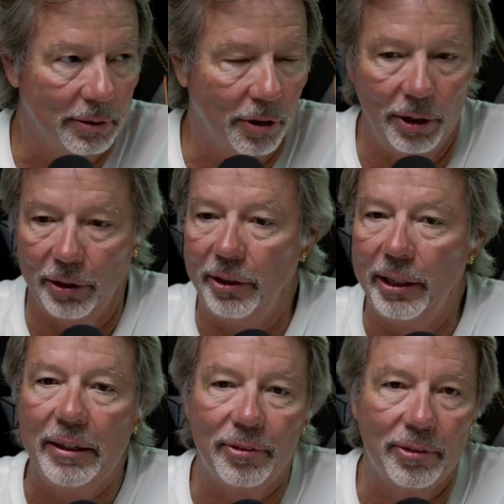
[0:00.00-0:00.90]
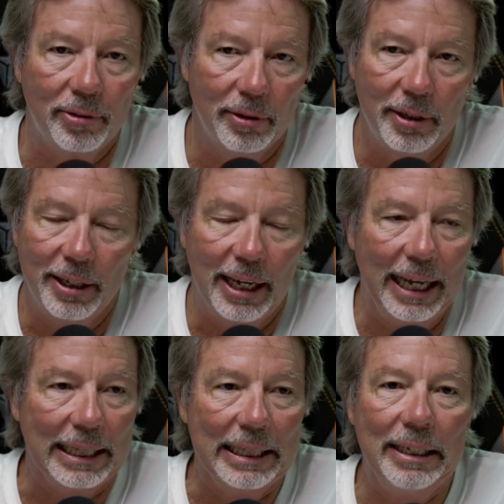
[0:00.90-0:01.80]
Or at least
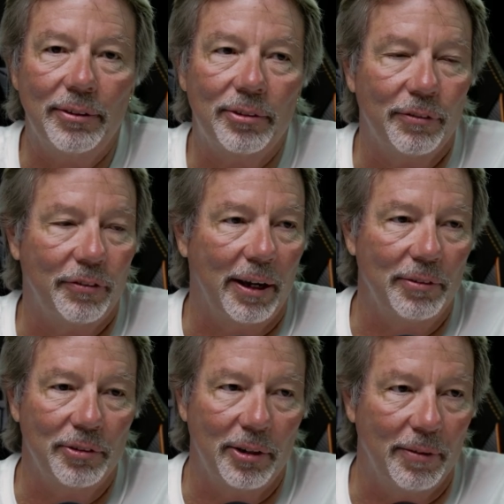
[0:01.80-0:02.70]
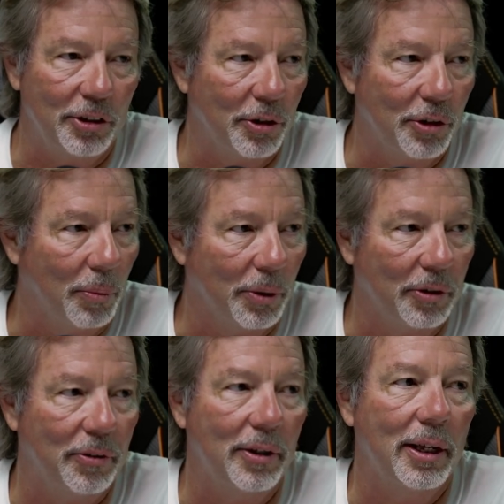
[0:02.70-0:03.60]
a 5 to 7 year
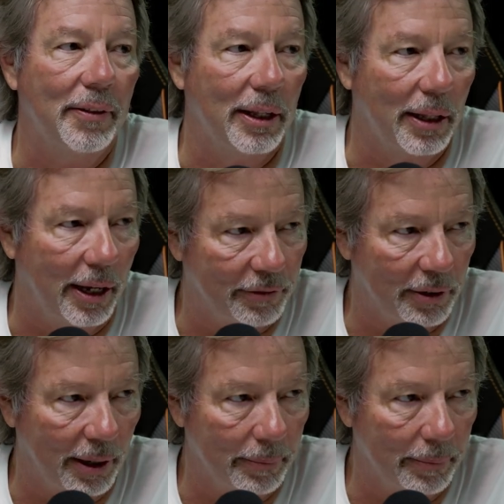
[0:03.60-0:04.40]
warranty and then lifetime.